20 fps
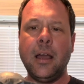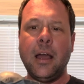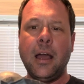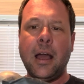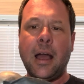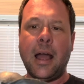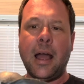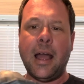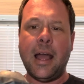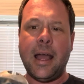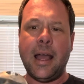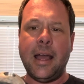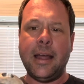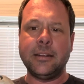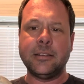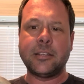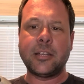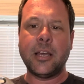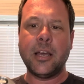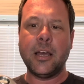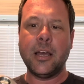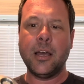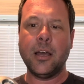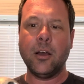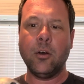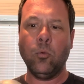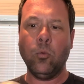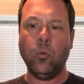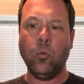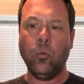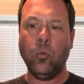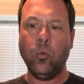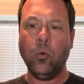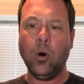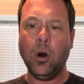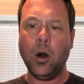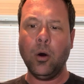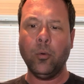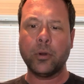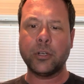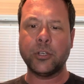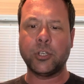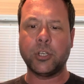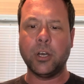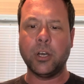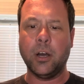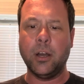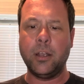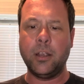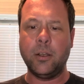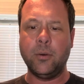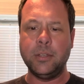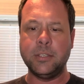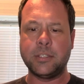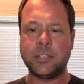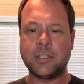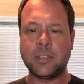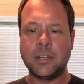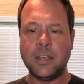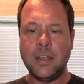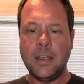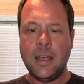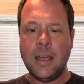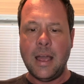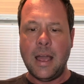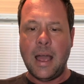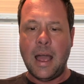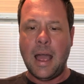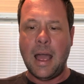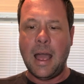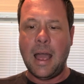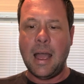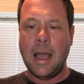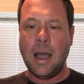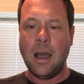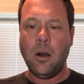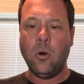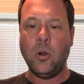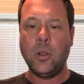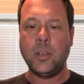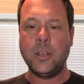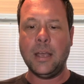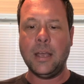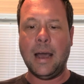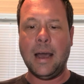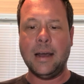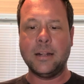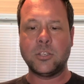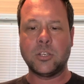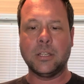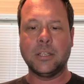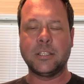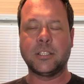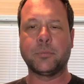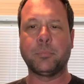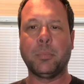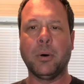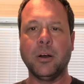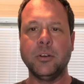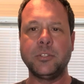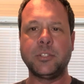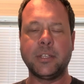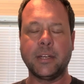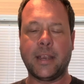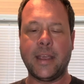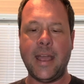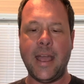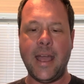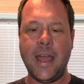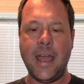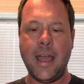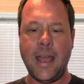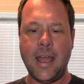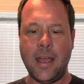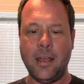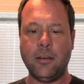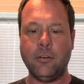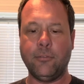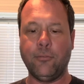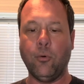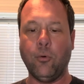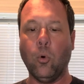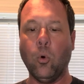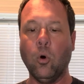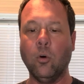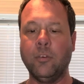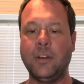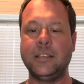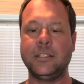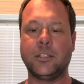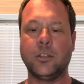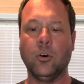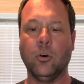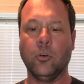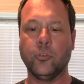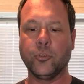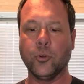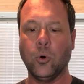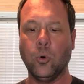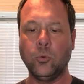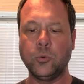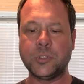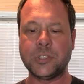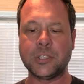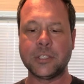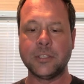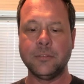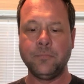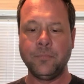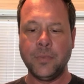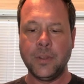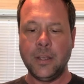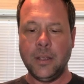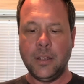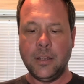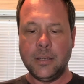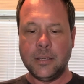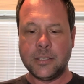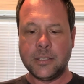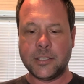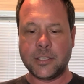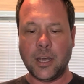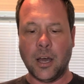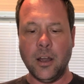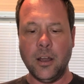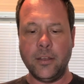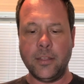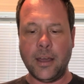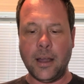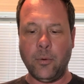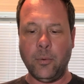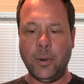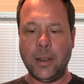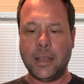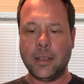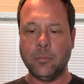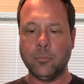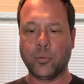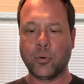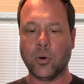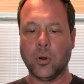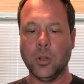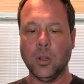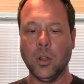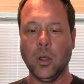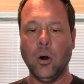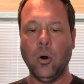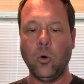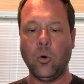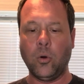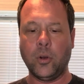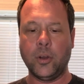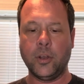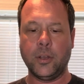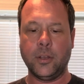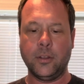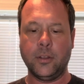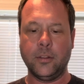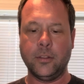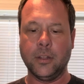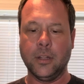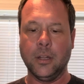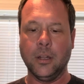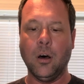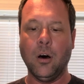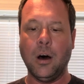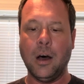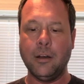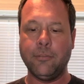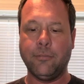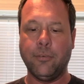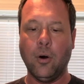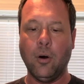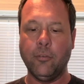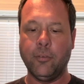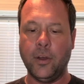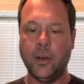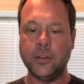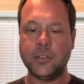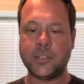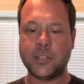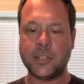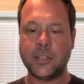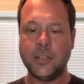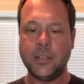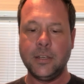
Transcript: And what I want to show you is how you're actually supposed to care for these nozzles so that we can prolong the life of it,